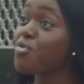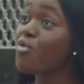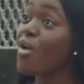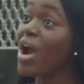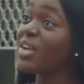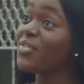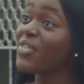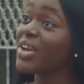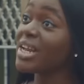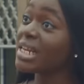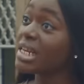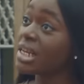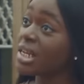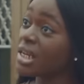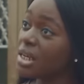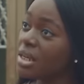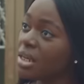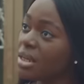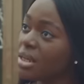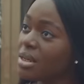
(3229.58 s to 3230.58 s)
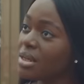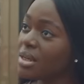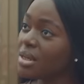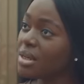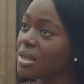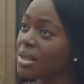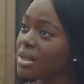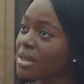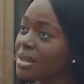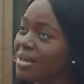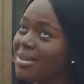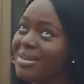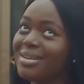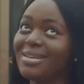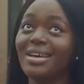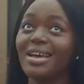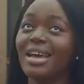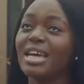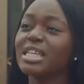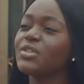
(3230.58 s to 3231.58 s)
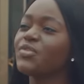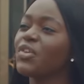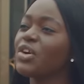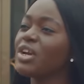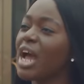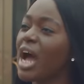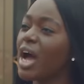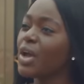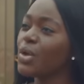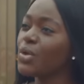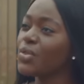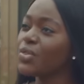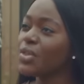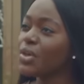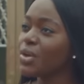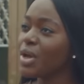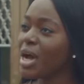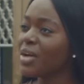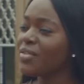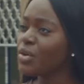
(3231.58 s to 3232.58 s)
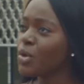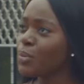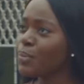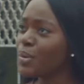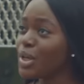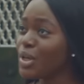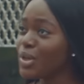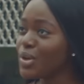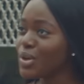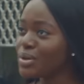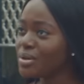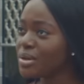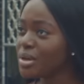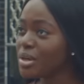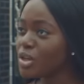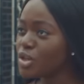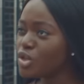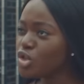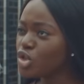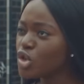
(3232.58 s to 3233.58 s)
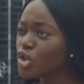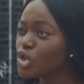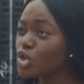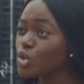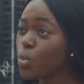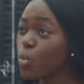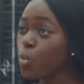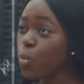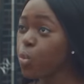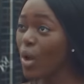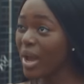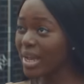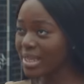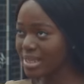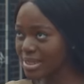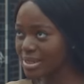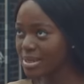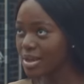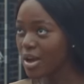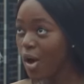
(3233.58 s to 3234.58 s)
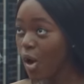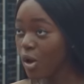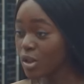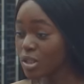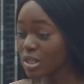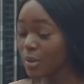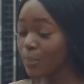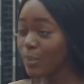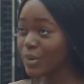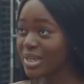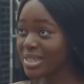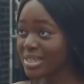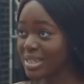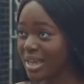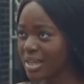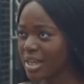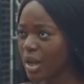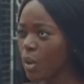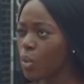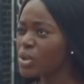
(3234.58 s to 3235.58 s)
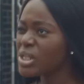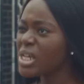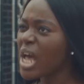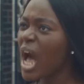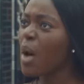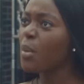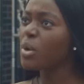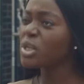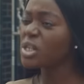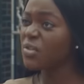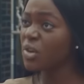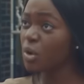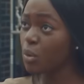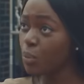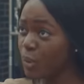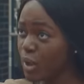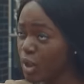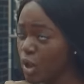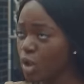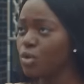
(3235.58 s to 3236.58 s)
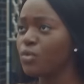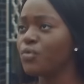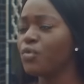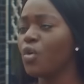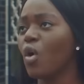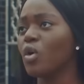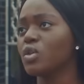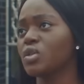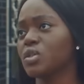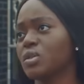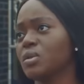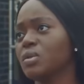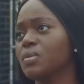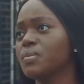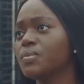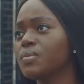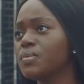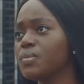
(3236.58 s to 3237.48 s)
Privately? It's funny how you think you have an opinion. Just wait until the police get here. We'll see how much of an opinion you've got.